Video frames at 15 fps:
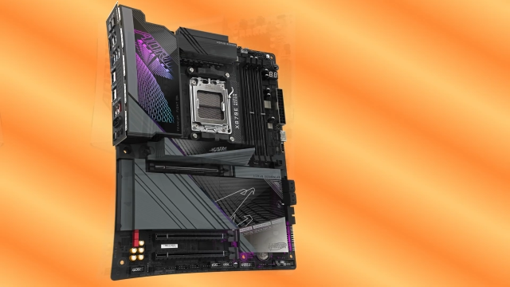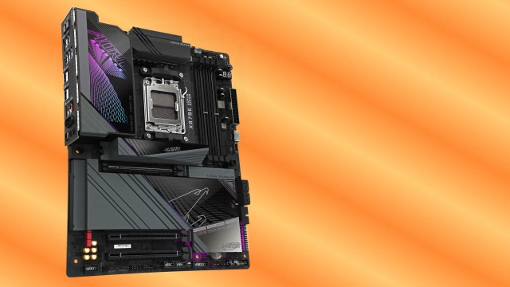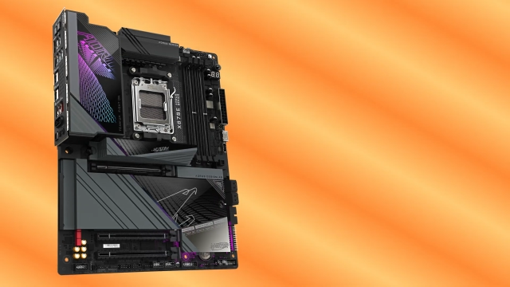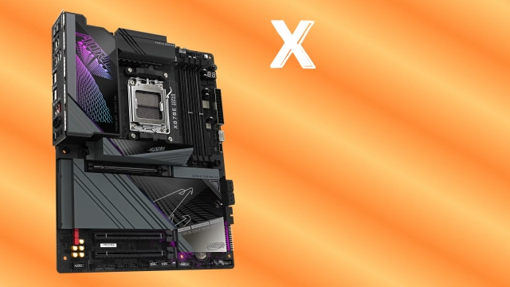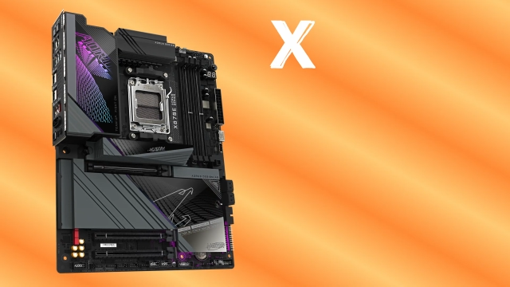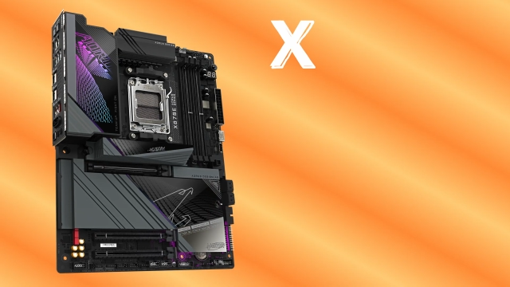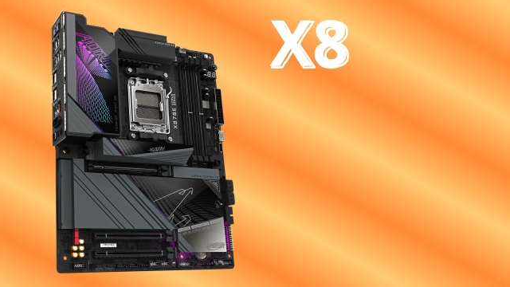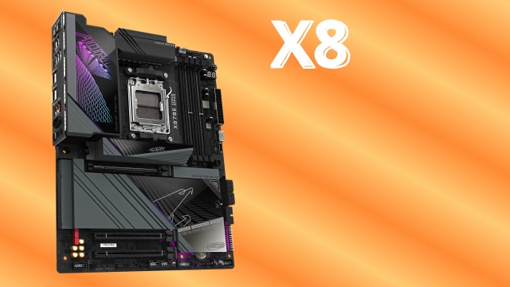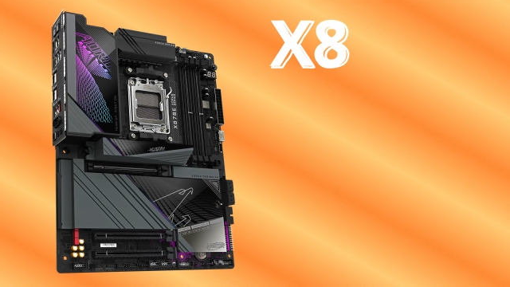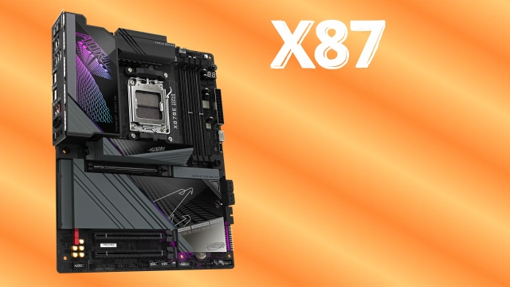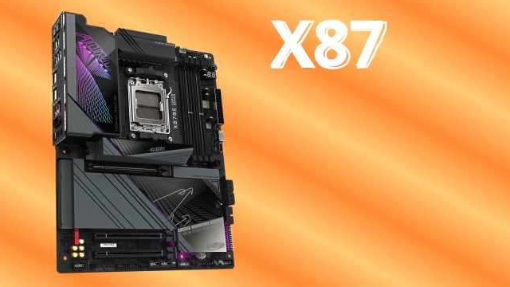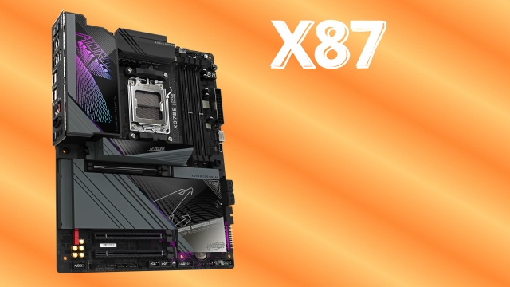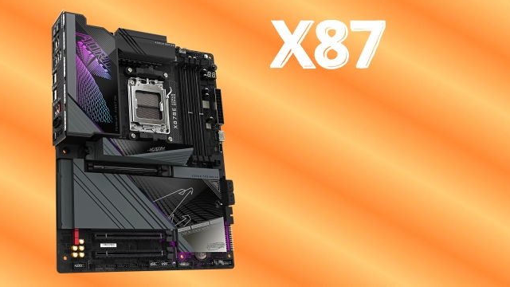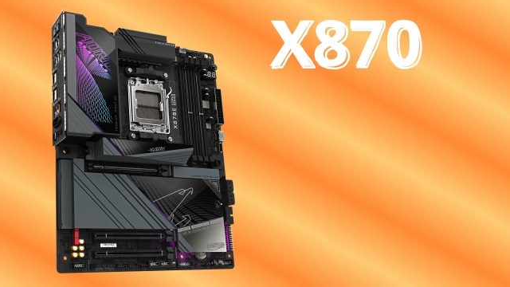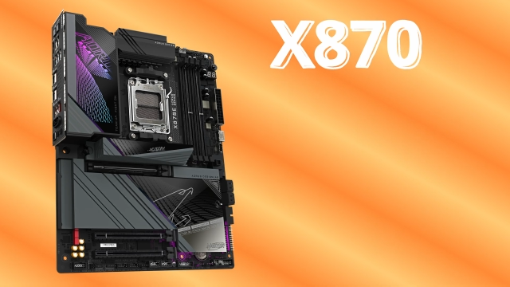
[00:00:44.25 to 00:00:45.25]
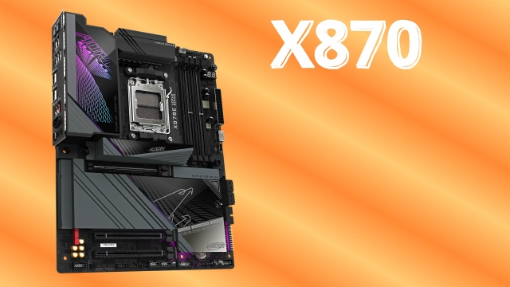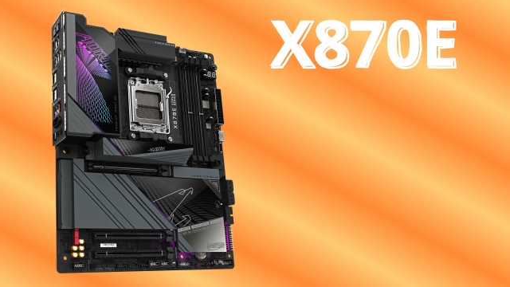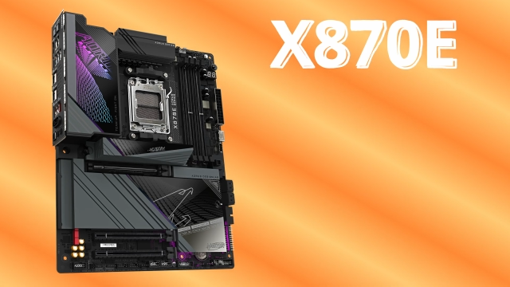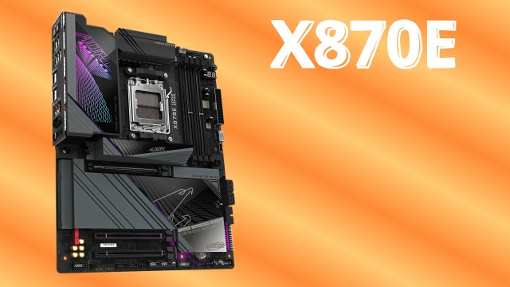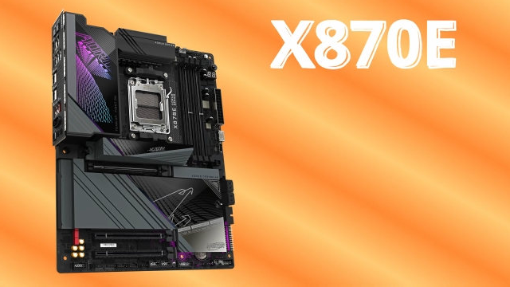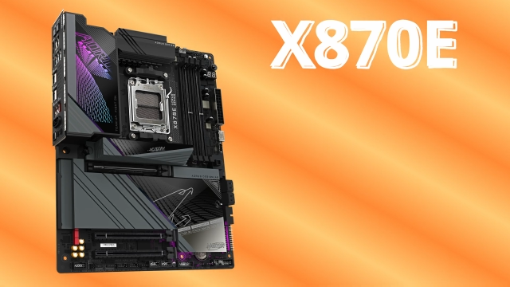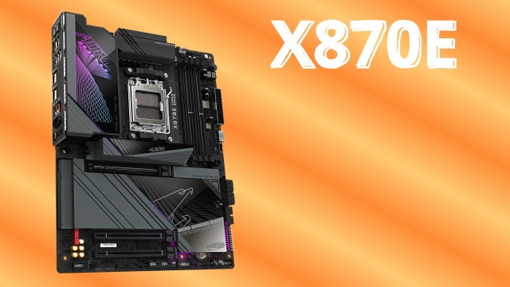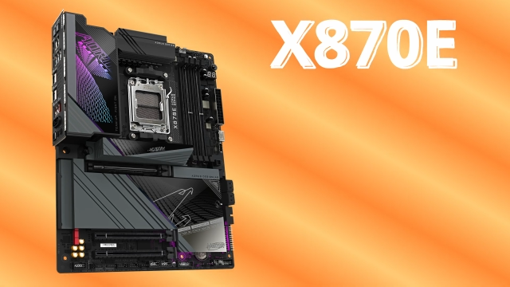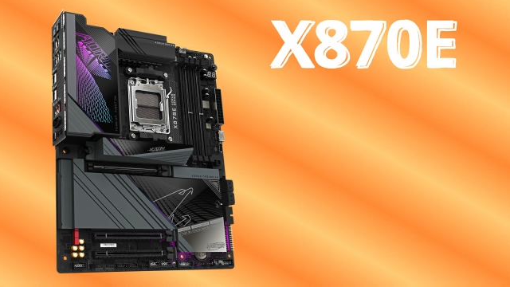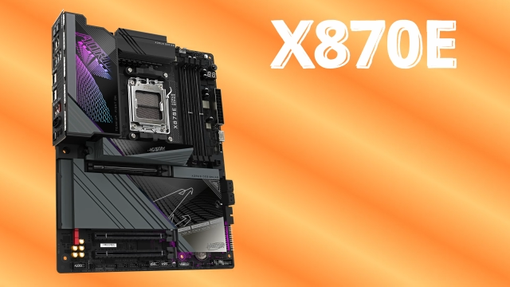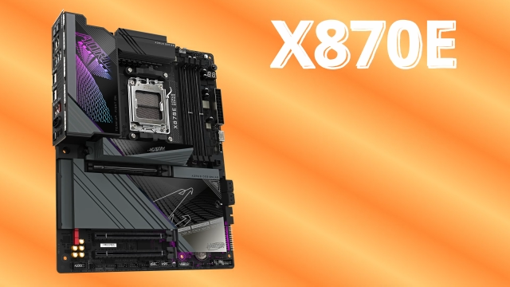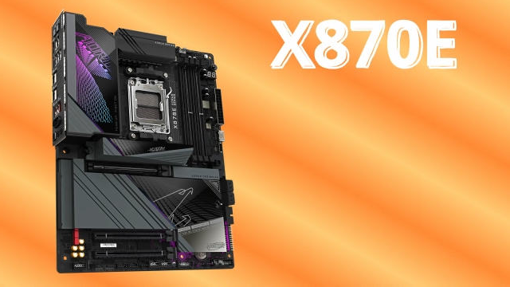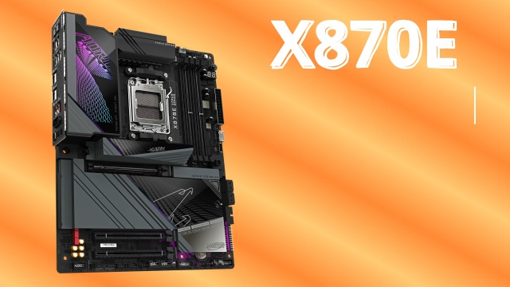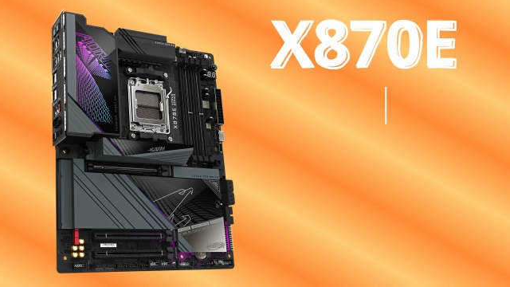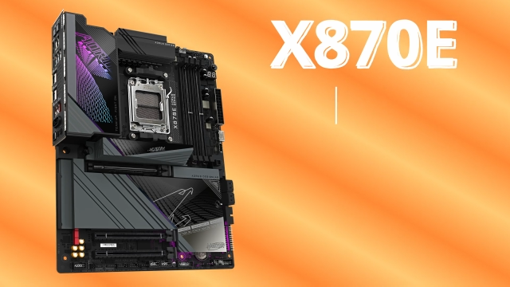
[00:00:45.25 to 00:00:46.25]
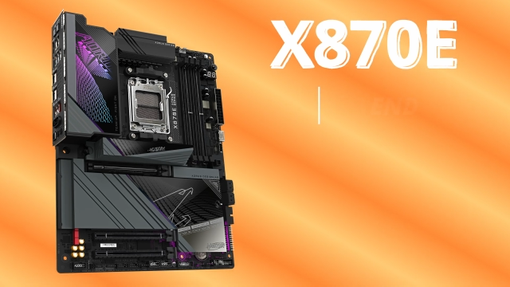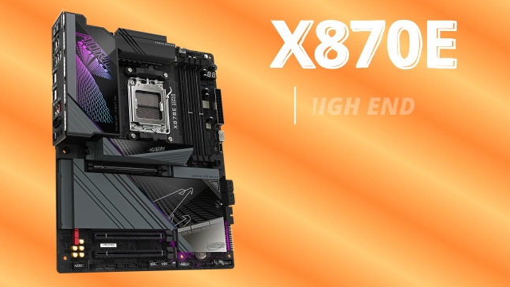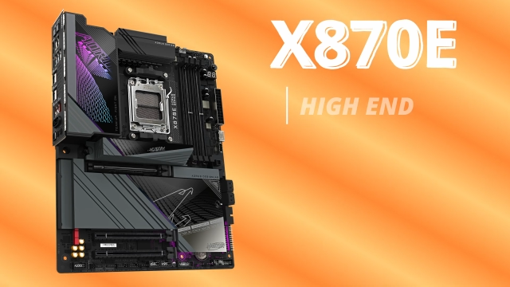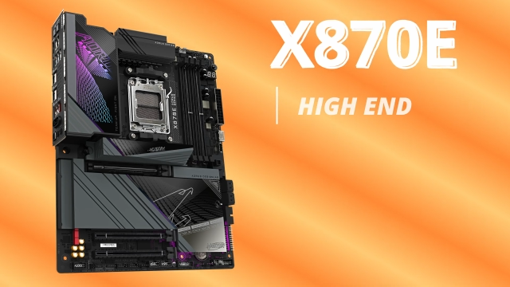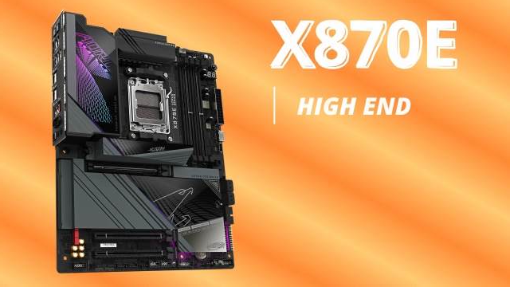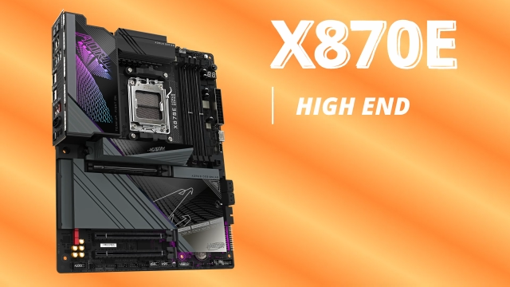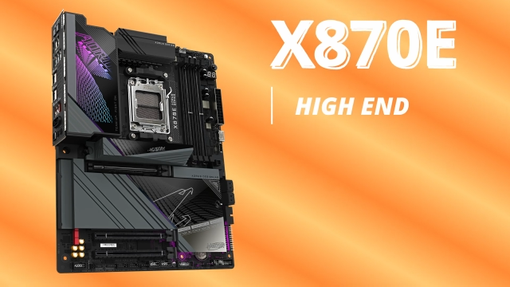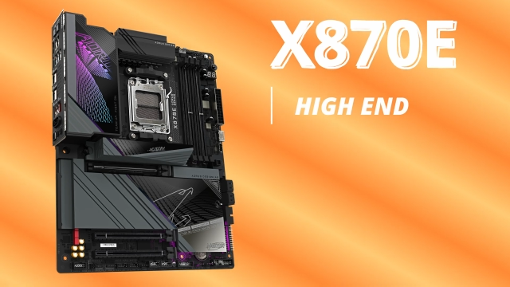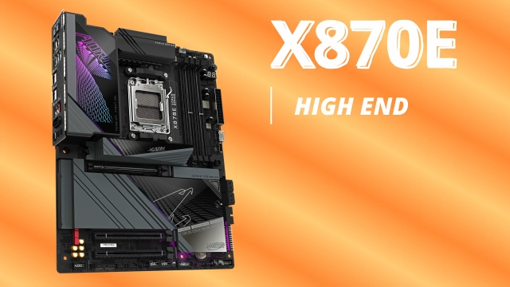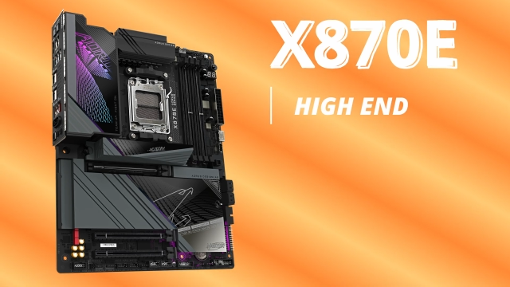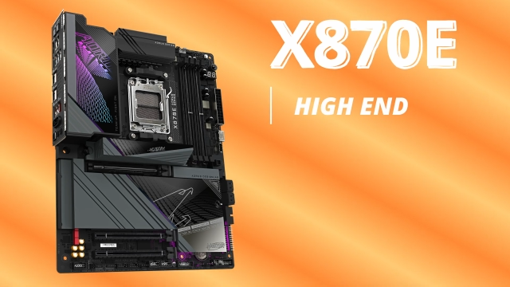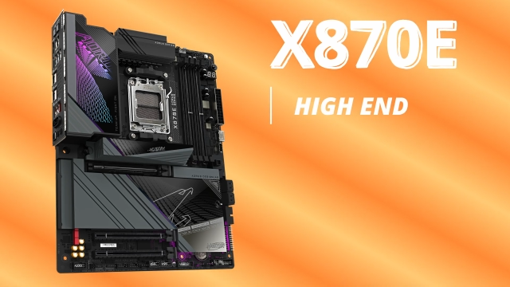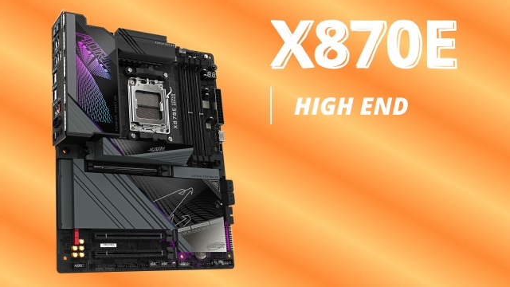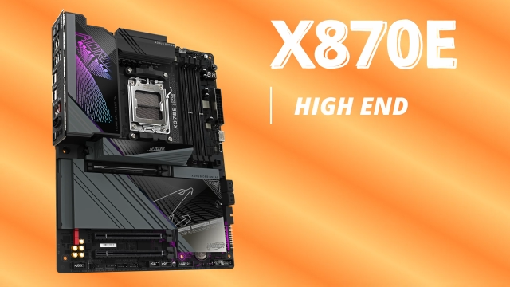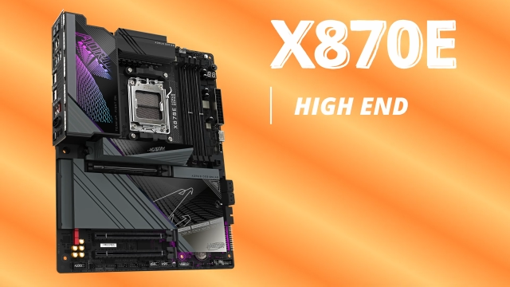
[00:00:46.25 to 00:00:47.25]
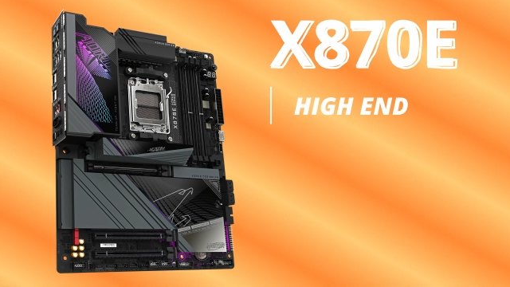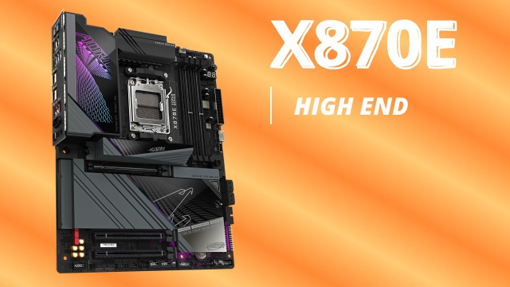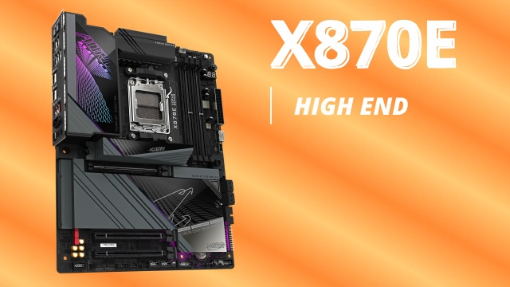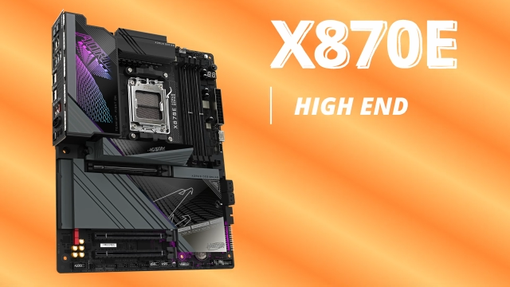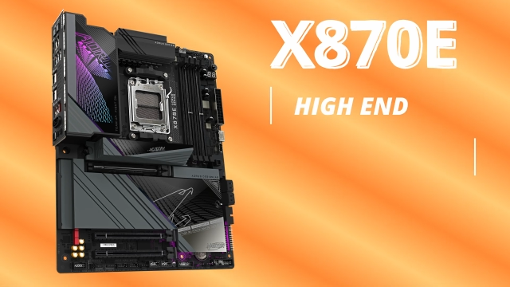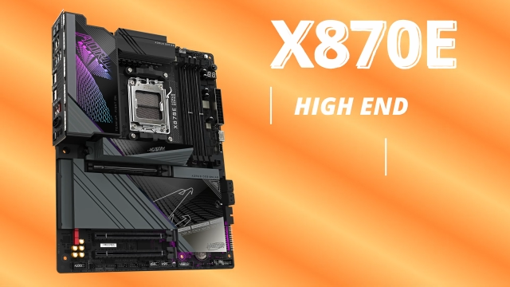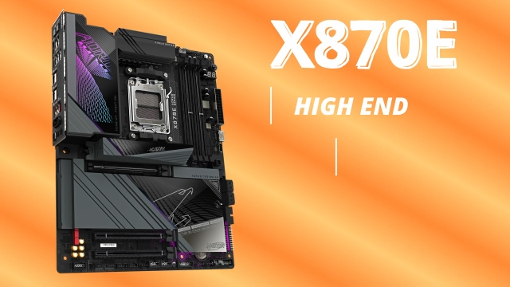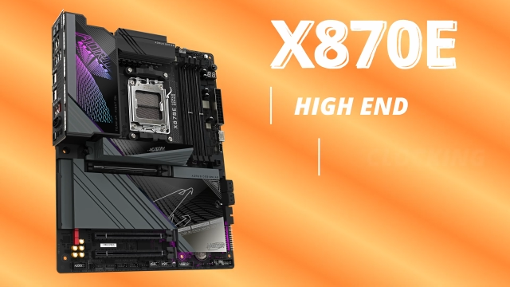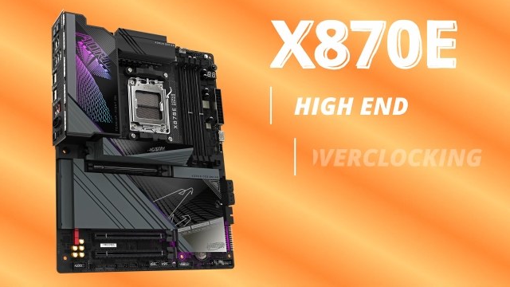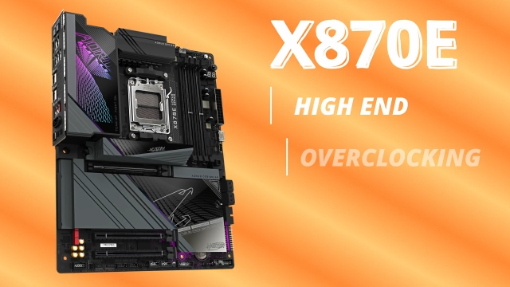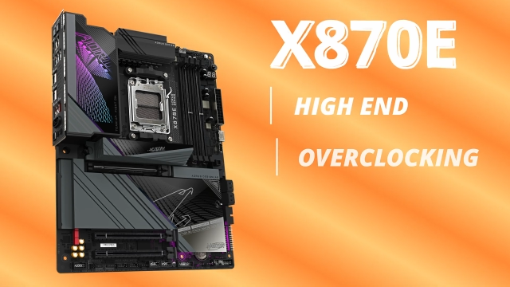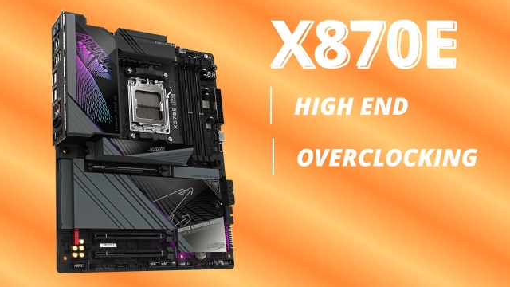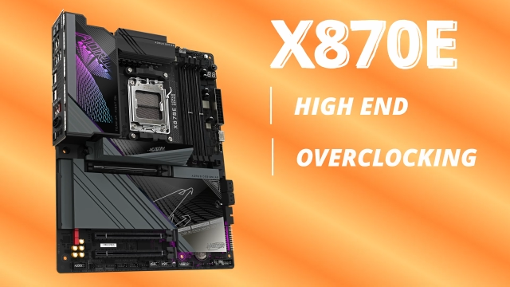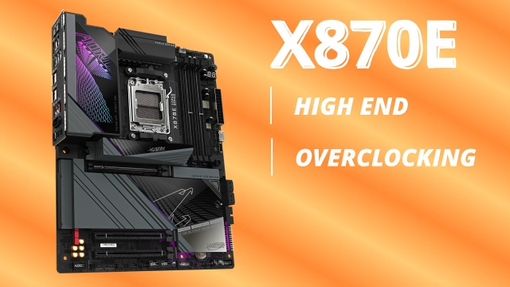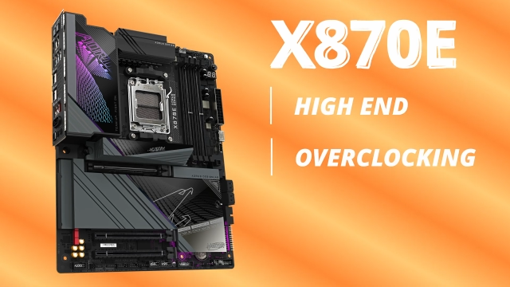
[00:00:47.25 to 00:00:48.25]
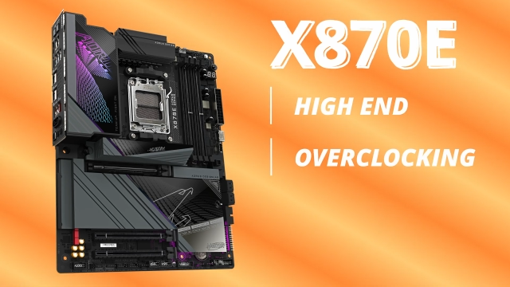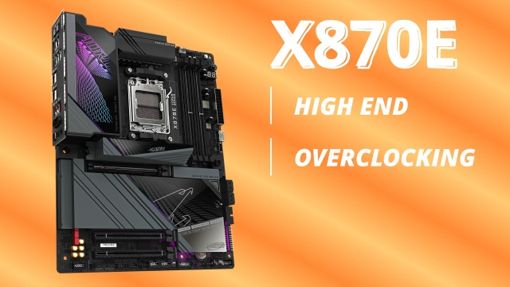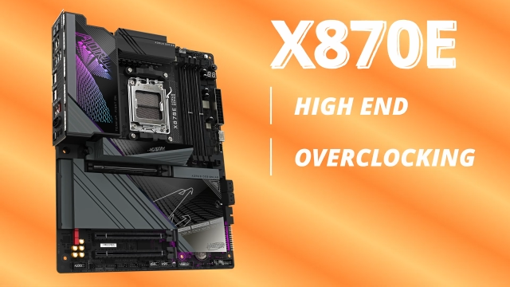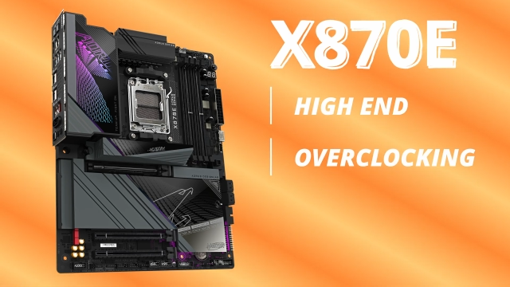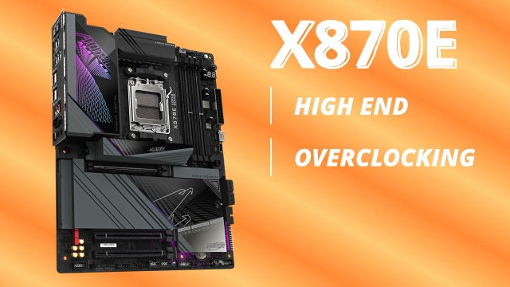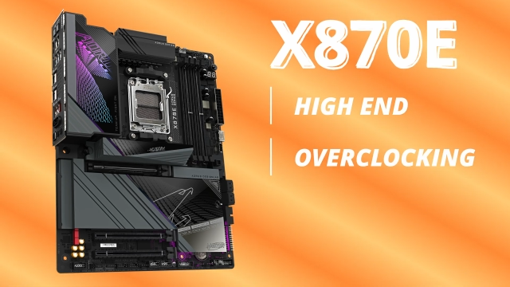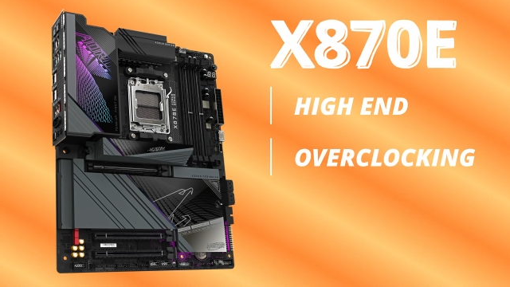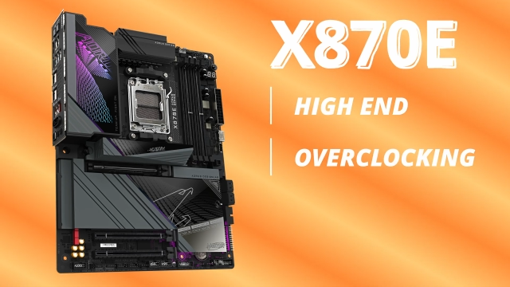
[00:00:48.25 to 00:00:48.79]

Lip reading: [unreadable: no face in view]